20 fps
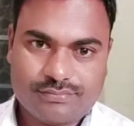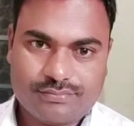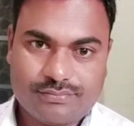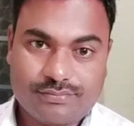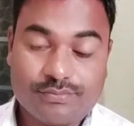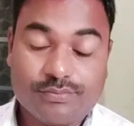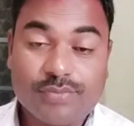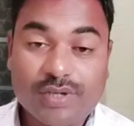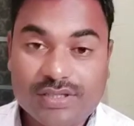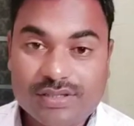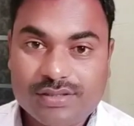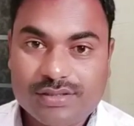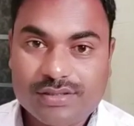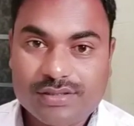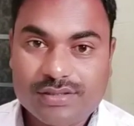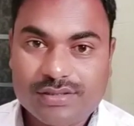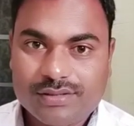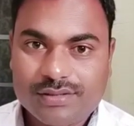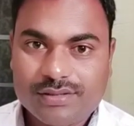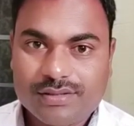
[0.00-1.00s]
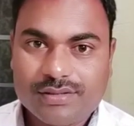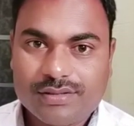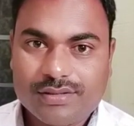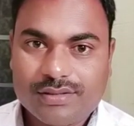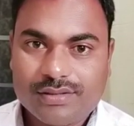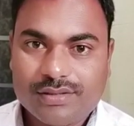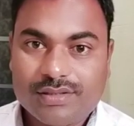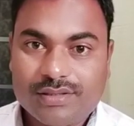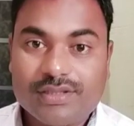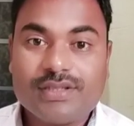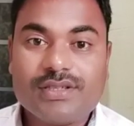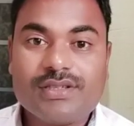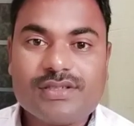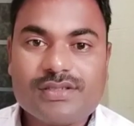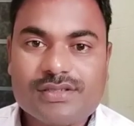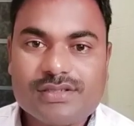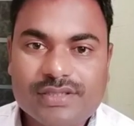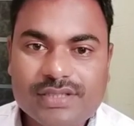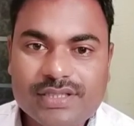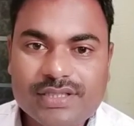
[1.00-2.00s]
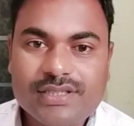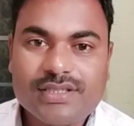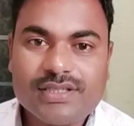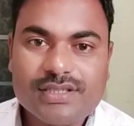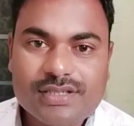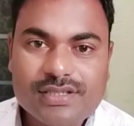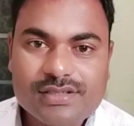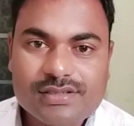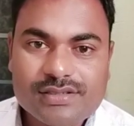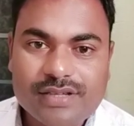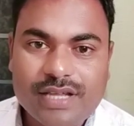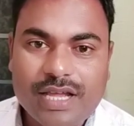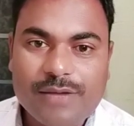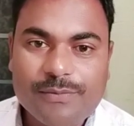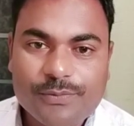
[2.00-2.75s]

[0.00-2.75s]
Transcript: but he is leading his life